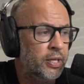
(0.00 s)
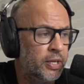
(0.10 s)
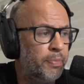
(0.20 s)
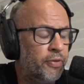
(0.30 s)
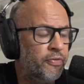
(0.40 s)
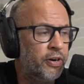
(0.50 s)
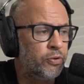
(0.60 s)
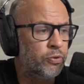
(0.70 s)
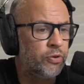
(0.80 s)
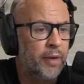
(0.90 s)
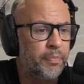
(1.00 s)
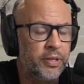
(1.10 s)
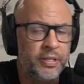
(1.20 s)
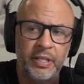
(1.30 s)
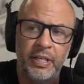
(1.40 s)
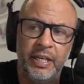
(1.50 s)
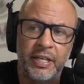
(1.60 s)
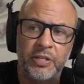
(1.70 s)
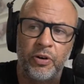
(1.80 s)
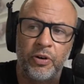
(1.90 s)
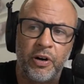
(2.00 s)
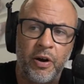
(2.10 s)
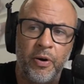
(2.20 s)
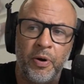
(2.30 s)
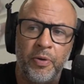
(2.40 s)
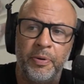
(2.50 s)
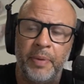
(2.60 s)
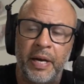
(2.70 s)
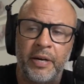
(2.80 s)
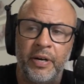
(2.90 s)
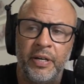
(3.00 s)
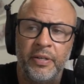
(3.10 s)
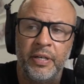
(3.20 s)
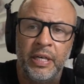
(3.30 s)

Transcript: They're both very good grapplers. Ilya's got a Greco-Roman background,